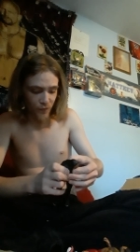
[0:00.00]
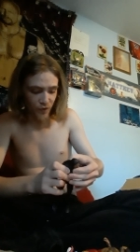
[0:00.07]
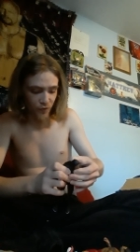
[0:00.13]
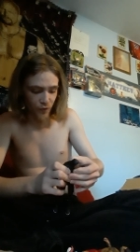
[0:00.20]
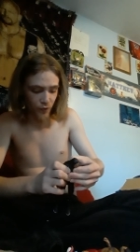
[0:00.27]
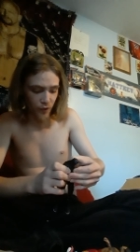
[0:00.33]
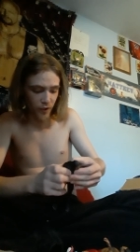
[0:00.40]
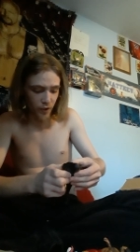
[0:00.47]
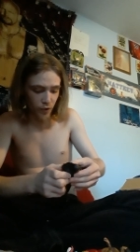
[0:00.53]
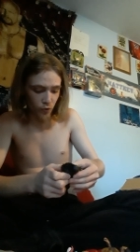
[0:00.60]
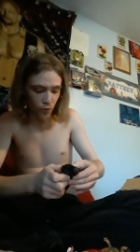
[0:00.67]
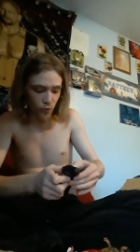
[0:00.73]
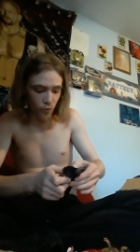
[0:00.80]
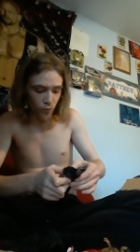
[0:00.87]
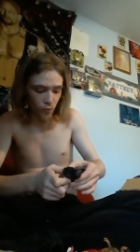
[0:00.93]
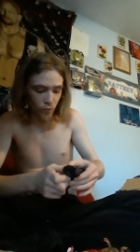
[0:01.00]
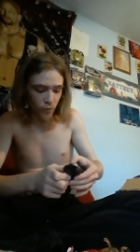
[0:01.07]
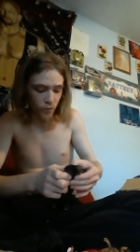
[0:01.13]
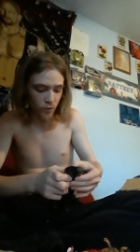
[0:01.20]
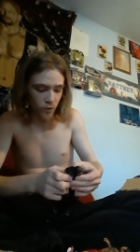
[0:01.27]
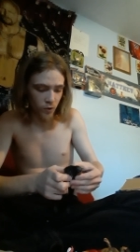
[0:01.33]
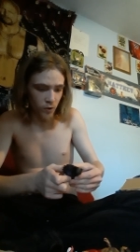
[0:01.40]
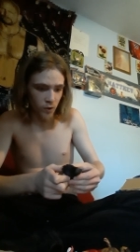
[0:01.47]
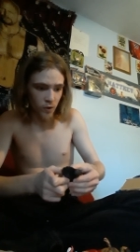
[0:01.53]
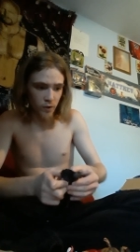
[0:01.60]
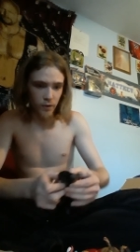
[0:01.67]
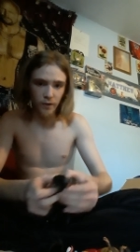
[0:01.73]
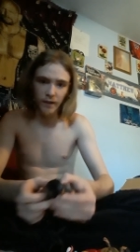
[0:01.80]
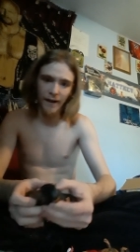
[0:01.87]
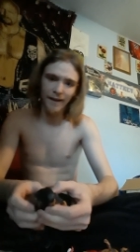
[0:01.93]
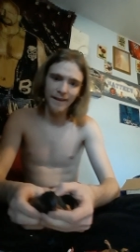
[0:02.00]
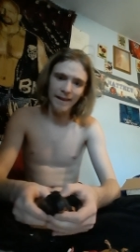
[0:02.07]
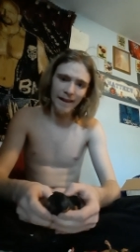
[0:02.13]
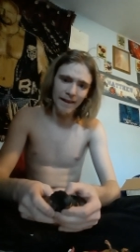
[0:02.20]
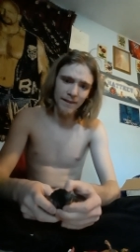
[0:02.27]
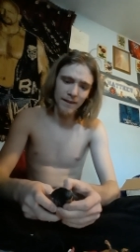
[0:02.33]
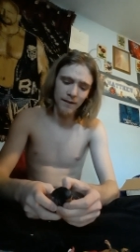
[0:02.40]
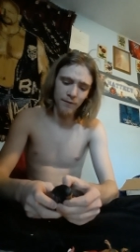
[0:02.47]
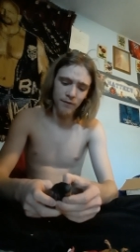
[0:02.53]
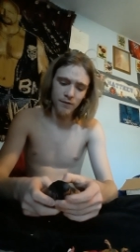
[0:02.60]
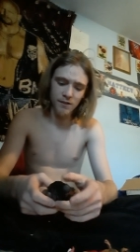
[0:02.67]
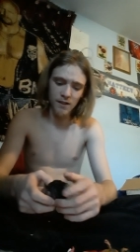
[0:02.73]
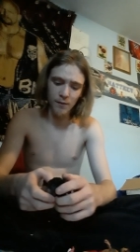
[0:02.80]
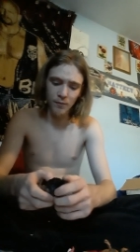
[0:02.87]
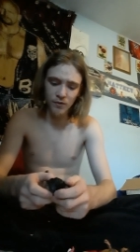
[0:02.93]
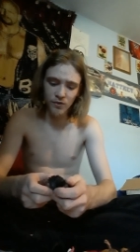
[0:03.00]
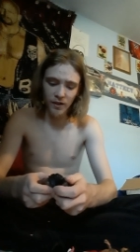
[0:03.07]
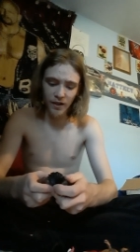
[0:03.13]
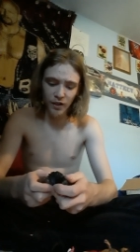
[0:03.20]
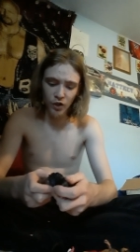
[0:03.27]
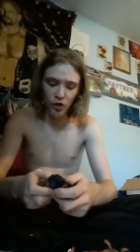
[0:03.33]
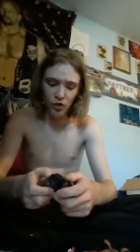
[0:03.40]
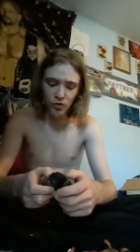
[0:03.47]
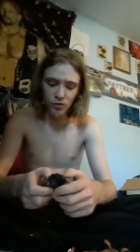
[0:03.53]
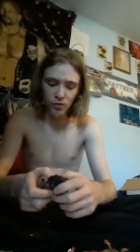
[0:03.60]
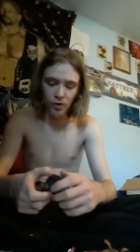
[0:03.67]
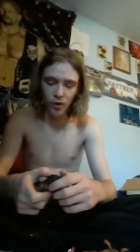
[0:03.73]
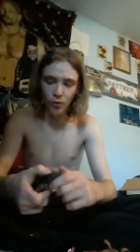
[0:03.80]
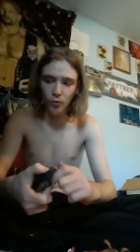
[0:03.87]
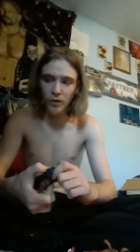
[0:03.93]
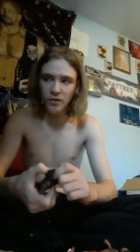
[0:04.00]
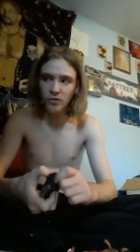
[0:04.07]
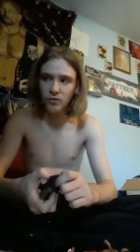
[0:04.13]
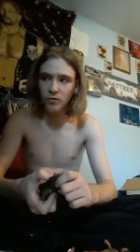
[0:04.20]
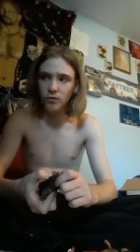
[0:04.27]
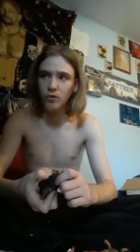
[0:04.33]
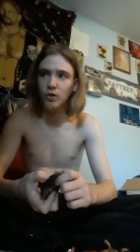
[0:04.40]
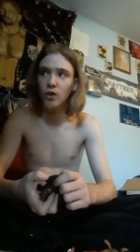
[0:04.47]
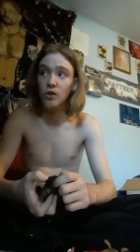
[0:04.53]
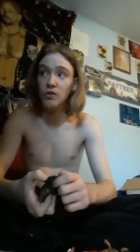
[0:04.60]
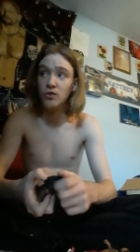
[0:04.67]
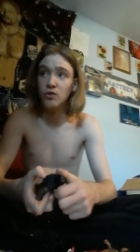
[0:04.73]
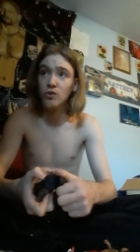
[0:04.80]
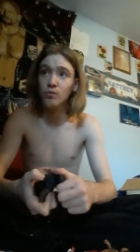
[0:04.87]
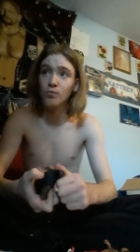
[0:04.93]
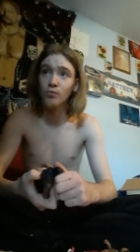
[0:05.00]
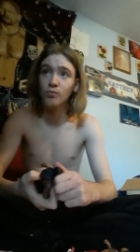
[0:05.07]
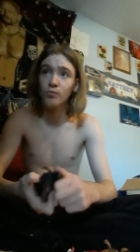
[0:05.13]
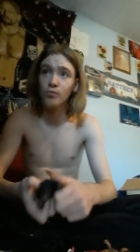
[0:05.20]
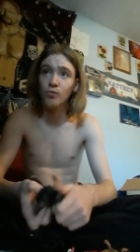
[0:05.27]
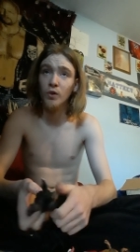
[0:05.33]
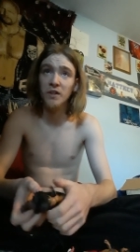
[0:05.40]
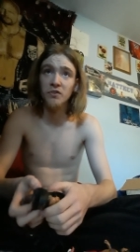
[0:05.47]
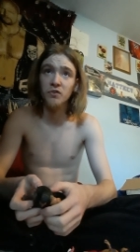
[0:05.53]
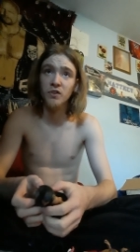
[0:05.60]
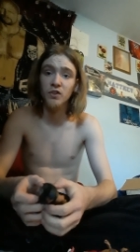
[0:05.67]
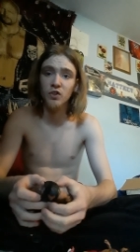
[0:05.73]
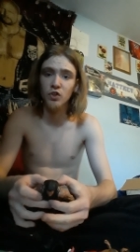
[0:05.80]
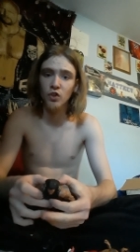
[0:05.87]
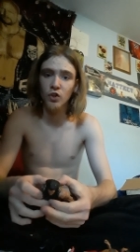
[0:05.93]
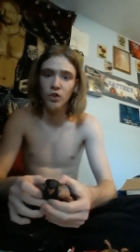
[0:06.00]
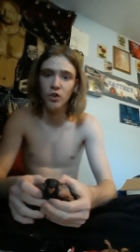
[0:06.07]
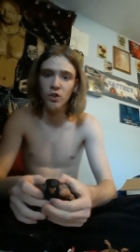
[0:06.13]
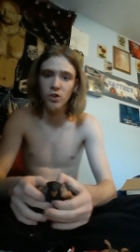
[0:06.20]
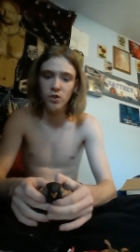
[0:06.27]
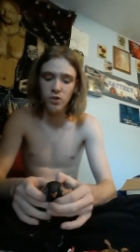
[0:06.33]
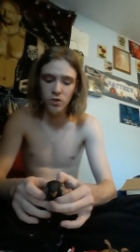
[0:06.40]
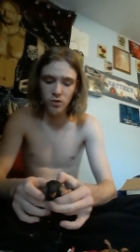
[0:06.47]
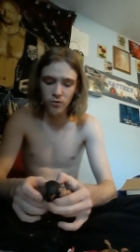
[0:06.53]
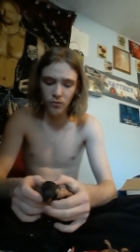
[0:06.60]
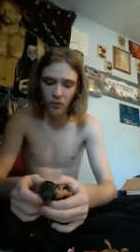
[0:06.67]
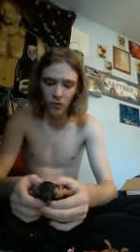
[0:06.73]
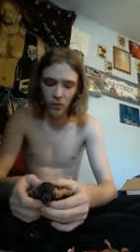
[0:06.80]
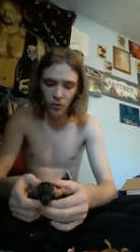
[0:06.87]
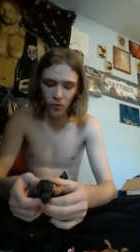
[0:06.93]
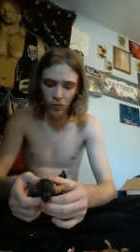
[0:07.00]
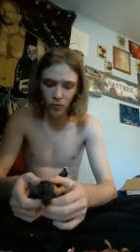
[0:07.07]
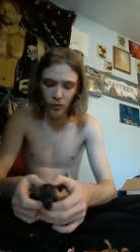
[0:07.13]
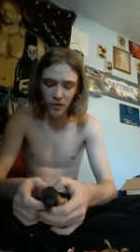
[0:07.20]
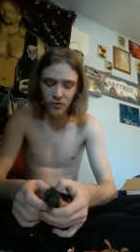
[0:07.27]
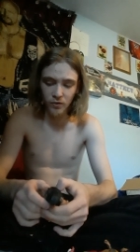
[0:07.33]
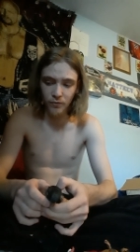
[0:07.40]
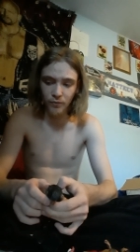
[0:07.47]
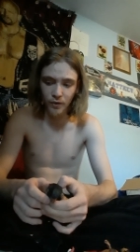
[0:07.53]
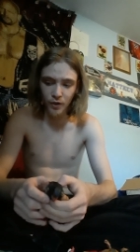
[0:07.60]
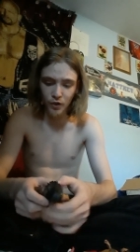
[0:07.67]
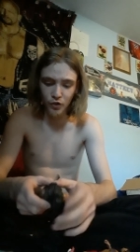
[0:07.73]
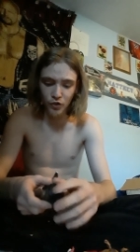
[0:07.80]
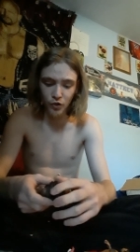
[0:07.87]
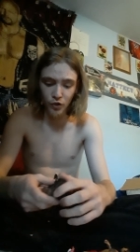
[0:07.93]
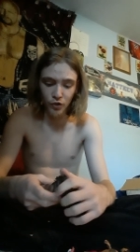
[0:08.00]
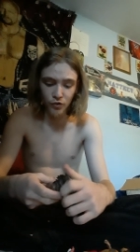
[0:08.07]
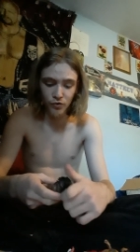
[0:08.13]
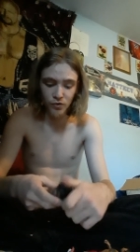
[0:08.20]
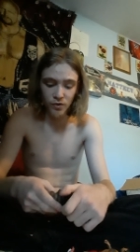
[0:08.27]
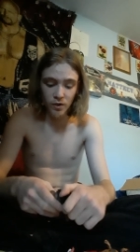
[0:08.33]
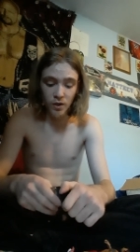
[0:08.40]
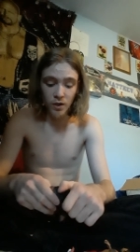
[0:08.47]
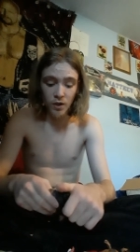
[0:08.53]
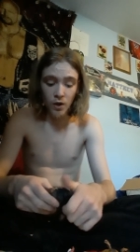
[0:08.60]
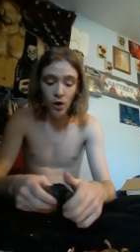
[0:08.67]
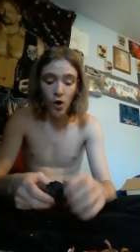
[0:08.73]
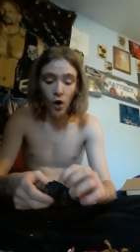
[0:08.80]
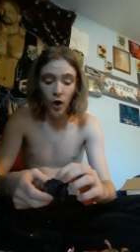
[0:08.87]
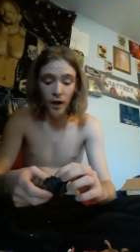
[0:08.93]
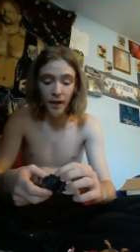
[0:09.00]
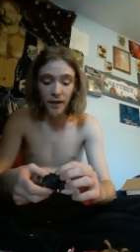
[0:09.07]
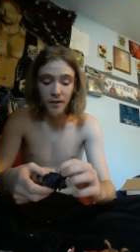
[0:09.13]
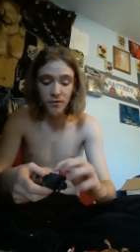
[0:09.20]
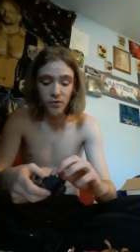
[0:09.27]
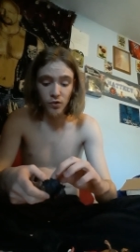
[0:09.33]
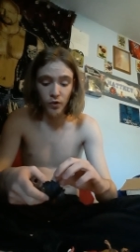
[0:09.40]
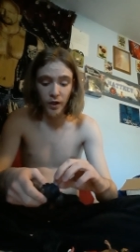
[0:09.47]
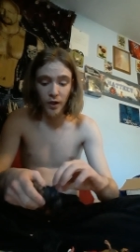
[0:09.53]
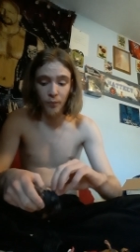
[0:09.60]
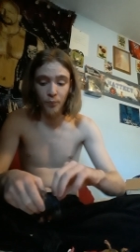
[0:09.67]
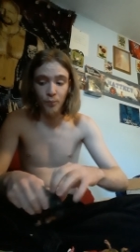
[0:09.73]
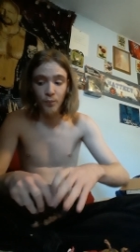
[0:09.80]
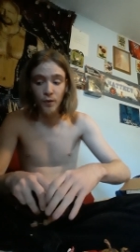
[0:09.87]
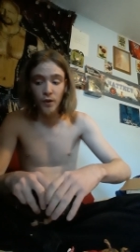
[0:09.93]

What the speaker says: if you go, I can't think of his name, it's like custom wrestling shirts or wrestling figure shirts on Instagram.